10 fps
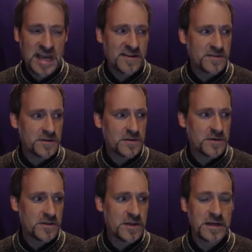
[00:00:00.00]

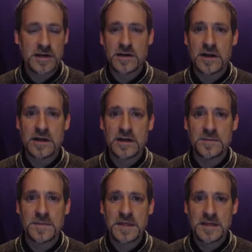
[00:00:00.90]
after their
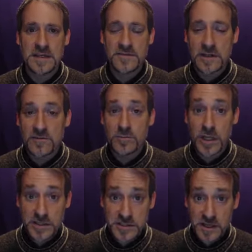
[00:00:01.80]
um, evening of
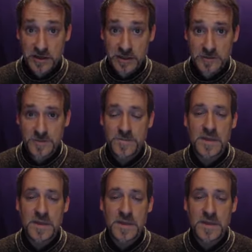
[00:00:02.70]
blood sucking,